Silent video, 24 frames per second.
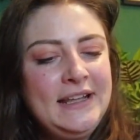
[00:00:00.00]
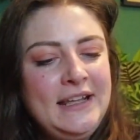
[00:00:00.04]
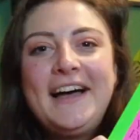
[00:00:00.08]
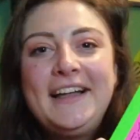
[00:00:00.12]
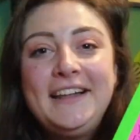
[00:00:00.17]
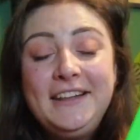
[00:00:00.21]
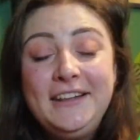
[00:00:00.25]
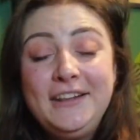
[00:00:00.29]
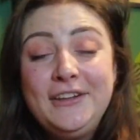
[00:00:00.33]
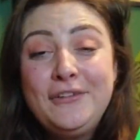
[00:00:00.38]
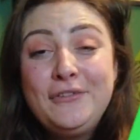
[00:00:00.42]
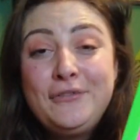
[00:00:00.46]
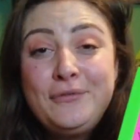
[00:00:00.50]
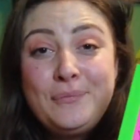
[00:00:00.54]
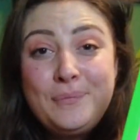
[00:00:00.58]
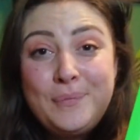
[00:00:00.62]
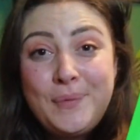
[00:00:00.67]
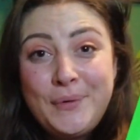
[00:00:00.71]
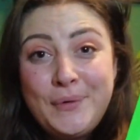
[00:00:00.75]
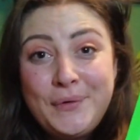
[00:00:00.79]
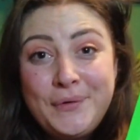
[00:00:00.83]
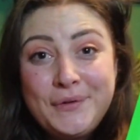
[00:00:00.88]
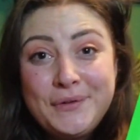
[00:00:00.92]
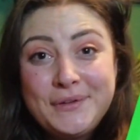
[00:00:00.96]
I love
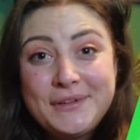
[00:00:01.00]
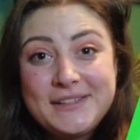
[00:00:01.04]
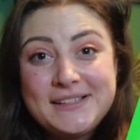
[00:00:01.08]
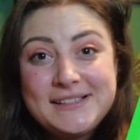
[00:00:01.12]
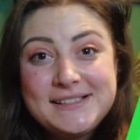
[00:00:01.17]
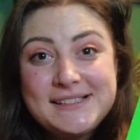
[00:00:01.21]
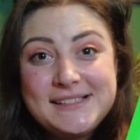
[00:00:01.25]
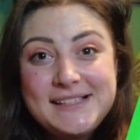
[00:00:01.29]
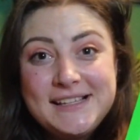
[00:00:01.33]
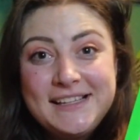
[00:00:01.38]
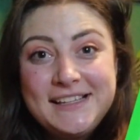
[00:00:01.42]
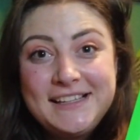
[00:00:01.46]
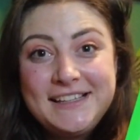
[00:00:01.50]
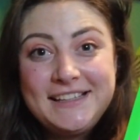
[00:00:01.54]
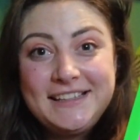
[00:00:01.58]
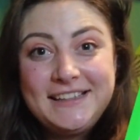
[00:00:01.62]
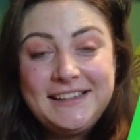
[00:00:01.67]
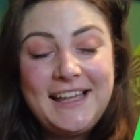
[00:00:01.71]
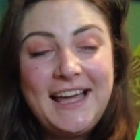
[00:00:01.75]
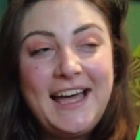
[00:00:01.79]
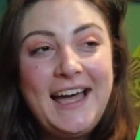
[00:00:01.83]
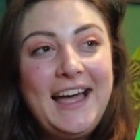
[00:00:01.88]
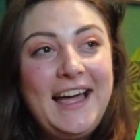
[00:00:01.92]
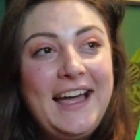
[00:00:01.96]
books
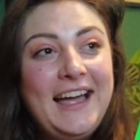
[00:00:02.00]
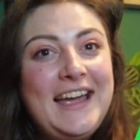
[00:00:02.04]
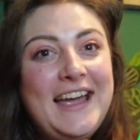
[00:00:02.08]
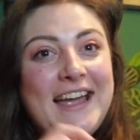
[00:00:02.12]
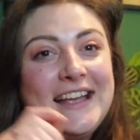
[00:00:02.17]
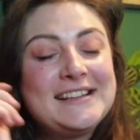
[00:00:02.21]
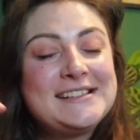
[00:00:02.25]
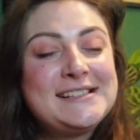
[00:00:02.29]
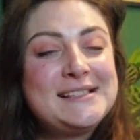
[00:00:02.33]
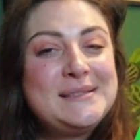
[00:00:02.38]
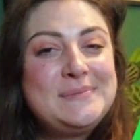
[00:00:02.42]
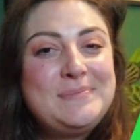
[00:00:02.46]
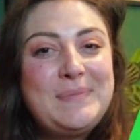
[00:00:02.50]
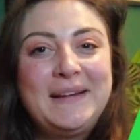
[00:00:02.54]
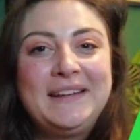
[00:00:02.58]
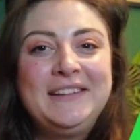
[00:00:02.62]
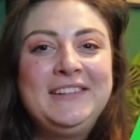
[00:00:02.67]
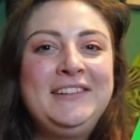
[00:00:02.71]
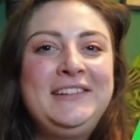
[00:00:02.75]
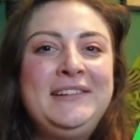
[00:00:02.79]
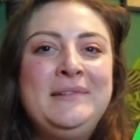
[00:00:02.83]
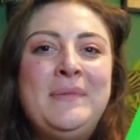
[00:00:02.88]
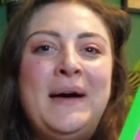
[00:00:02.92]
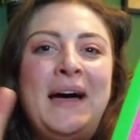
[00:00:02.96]
that
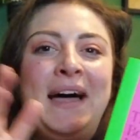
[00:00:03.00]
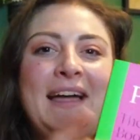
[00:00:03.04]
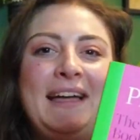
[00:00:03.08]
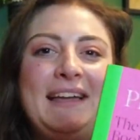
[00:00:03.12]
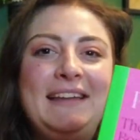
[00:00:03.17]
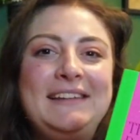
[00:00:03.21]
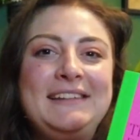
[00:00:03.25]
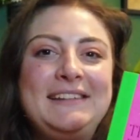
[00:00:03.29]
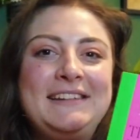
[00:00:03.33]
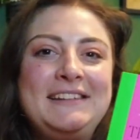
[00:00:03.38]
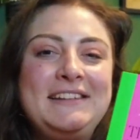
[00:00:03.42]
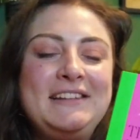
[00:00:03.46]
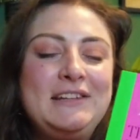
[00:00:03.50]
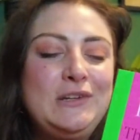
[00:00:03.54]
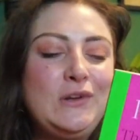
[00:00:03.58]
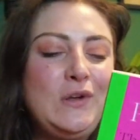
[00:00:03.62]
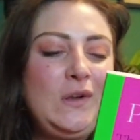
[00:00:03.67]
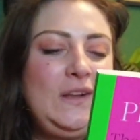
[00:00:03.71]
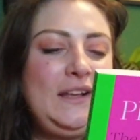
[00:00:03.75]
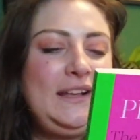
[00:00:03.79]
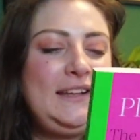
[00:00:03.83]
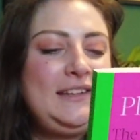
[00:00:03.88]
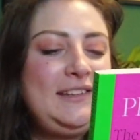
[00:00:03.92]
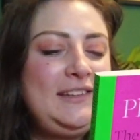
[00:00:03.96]
expand your mind and your
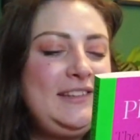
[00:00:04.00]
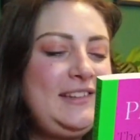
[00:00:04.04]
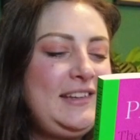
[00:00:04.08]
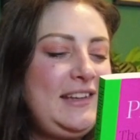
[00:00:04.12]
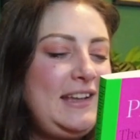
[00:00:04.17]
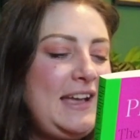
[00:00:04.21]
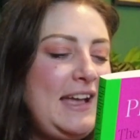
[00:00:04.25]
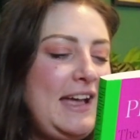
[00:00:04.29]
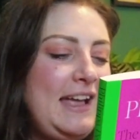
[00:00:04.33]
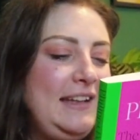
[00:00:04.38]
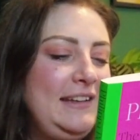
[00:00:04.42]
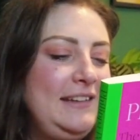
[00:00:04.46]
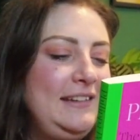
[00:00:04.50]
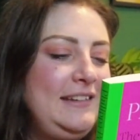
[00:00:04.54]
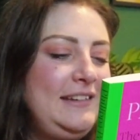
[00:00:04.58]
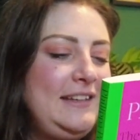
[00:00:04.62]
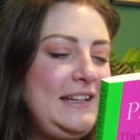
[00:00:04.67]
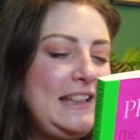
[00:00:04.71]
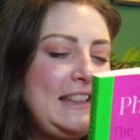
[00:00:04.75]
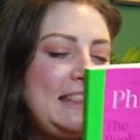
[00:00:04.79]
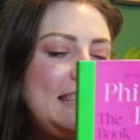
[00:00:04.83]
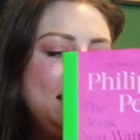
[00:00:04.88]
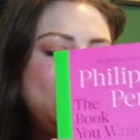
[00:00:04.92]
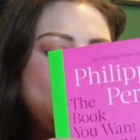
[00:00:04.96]
knowledge, and
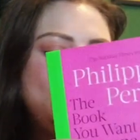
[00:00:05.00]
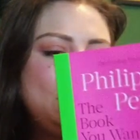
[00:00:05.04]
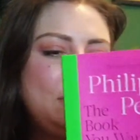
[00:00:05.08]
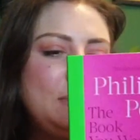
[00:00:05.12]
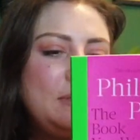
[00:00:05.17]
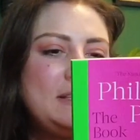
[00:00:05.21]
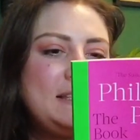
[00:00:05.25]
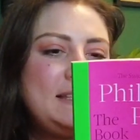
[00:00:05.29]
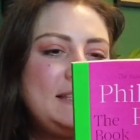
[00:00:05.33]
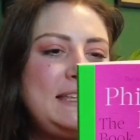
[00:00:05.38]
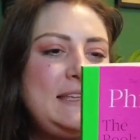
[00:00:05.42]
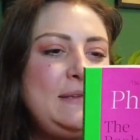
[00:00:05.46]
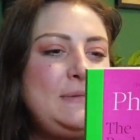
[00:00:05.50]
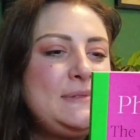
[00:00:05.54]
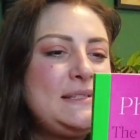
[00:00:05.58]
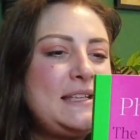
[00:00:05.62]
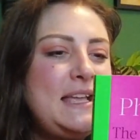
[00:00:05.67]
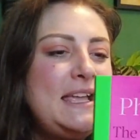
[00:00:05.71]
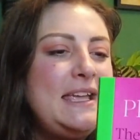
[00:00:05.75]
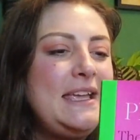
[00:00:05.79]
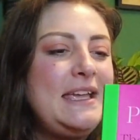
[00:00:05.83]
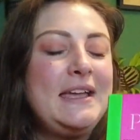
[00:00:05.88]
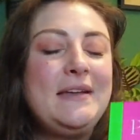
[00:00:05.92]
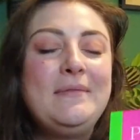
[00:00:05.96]
this one seems
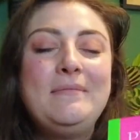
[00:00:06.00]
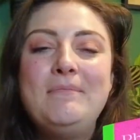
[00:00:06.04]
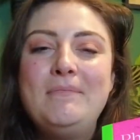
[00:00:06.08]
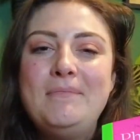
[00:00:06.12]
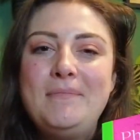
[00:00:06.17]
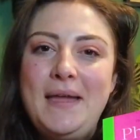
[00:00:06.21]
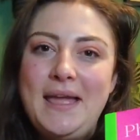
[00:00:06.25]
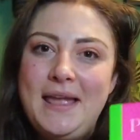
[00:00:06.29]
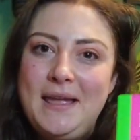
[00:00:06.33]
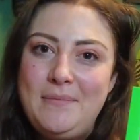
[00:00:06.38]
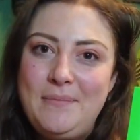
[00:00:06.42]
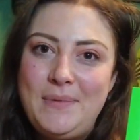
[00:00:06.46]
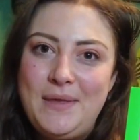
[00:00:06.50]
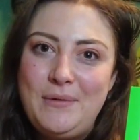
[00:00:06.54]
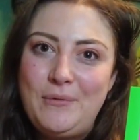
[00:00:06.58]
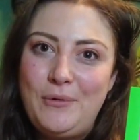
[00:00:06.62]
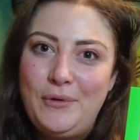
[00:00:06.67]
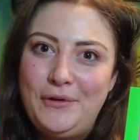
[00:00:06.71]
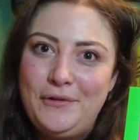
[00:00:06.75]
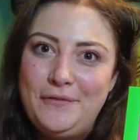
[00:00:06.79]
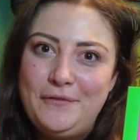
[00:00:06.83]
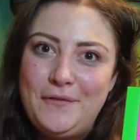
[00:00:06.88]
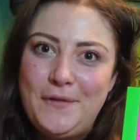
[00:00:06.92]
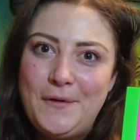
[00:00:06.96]
like it may be
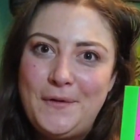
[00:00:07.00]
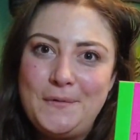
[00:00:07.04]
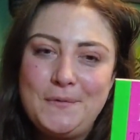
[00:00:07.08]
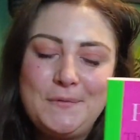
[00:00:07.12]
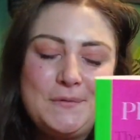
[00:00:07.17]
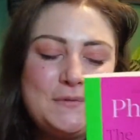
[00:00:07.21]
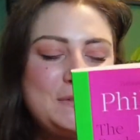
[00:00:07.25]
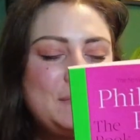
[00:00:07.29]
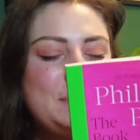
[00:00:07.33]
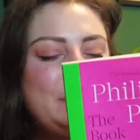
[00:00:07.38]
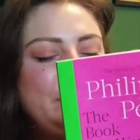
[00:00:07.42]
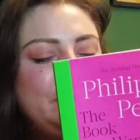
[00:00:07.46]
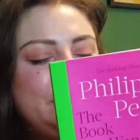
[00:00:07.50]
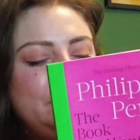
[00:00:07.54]
one of those.